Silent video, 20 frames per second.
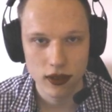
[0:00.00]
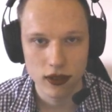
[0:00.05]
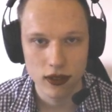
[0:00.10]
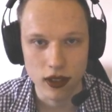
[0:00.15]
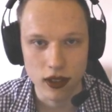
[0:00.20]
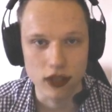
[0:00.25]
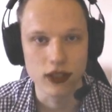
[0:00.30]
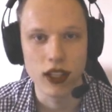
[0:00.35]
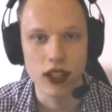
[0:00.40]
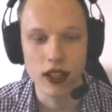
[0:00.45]

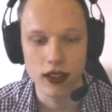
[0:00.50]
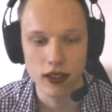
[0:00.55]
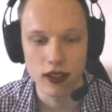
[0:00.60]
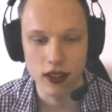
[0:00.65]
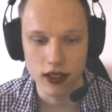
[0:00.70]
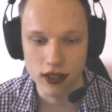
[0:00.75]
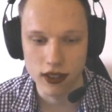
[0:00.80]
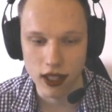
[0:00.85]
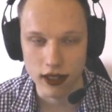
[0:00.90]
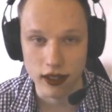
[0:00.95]
Does that
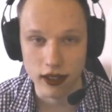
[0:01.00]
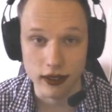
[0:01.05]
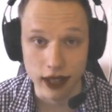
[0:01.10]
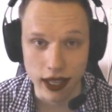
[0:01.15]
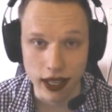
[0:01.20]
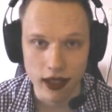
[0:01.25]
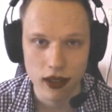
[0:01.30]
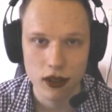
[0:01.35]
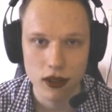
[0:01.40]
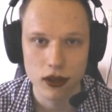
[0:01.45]
is that the
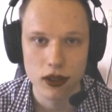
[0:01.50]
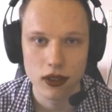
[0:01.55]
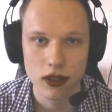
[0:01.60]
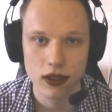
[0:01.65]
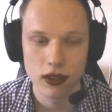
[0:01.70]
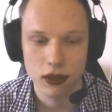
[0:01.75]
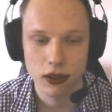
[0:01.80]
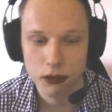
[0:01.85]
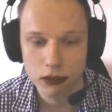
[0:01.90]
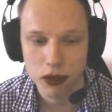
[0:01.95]
tank or the,